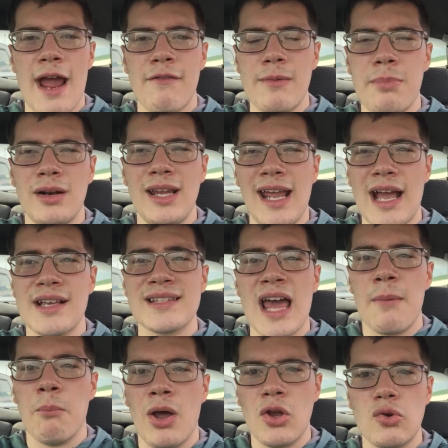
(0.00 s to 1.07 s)
Everybody has
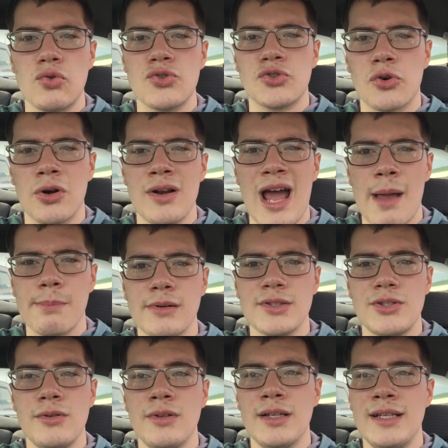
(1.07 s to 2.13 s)
that Michael Jordan
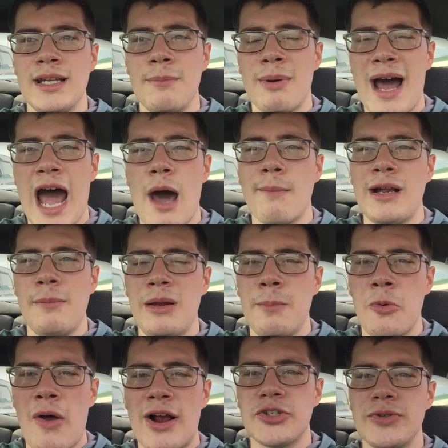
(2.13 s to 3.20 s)
opportunity, but how many
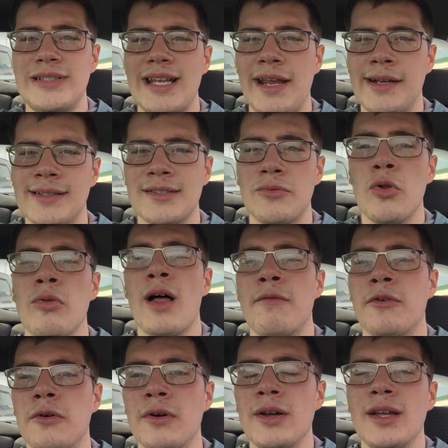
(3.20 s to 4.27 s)
people actually take it to the
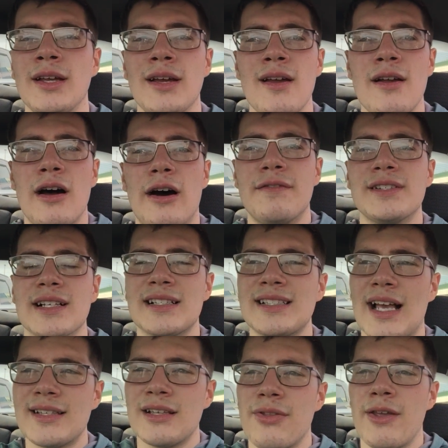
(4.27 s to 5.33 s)
level of
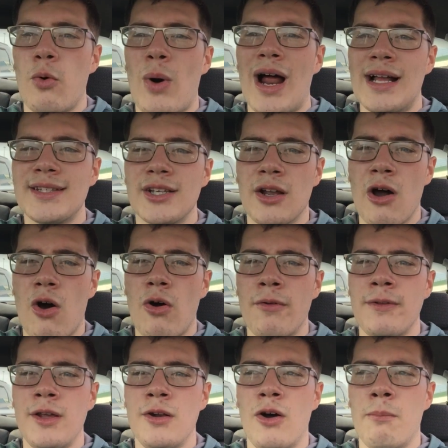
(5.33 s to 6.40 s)
success that they want it to
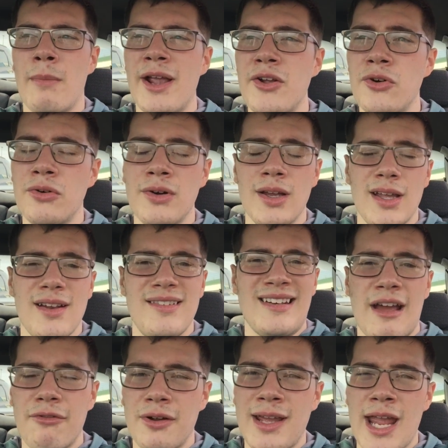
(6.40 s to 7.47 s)
go? You know, Michael
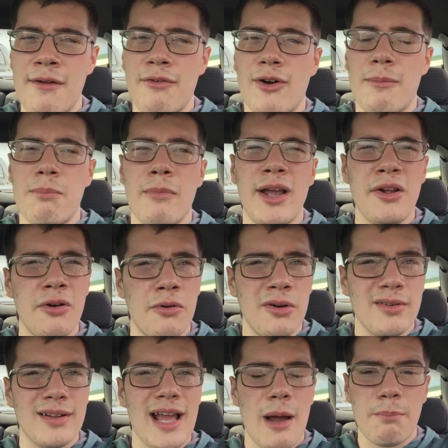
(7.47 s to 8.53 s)
never gave up.
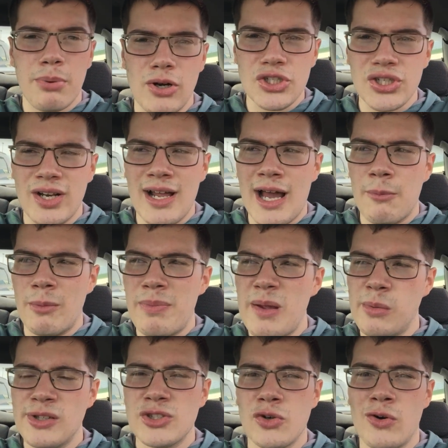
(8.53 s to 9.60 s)
Michael kept pushing on when
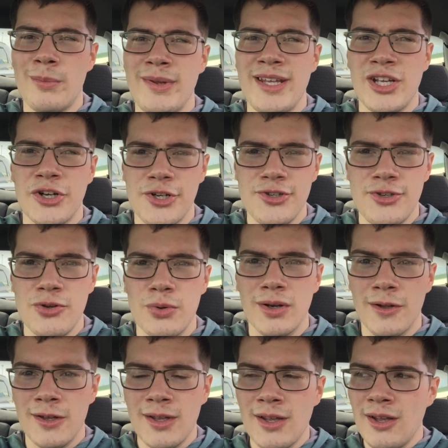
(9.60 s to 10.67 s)
people told him he couldn't do
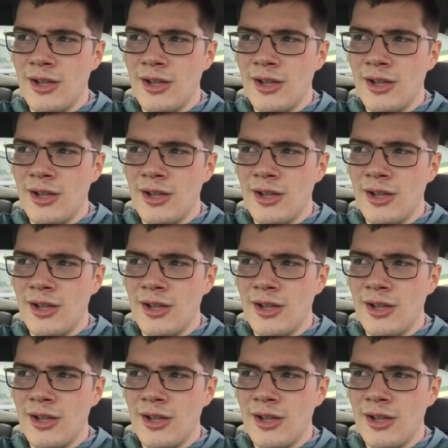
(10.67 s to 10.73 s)
it.